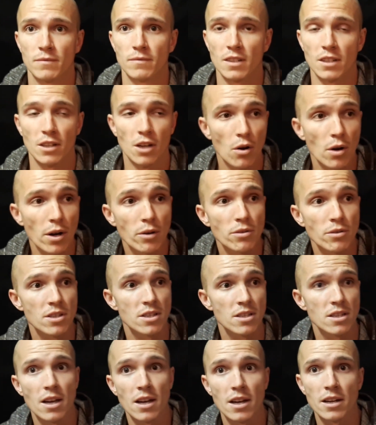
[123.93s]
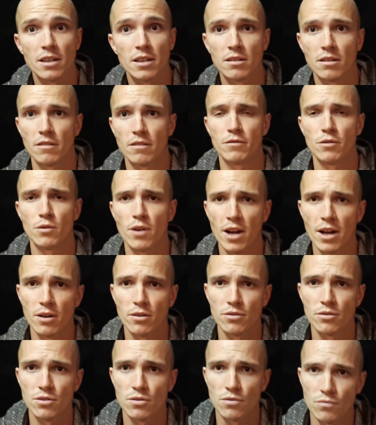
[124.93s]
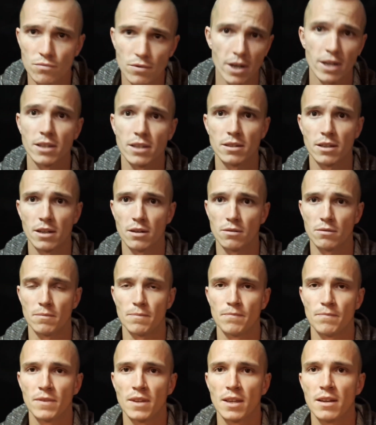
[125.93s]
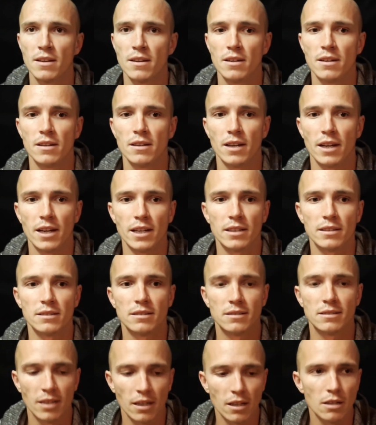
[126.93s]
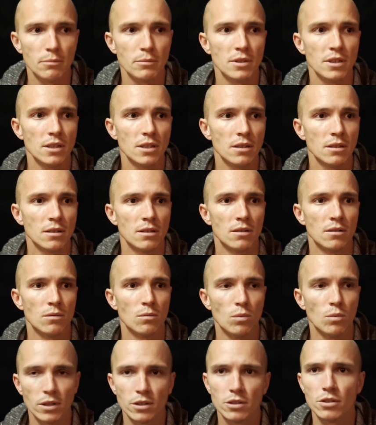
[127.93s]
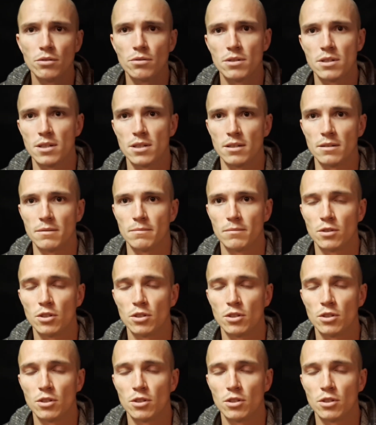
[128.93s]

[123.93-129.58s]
Go outside of your house right now and tell me, what do you see?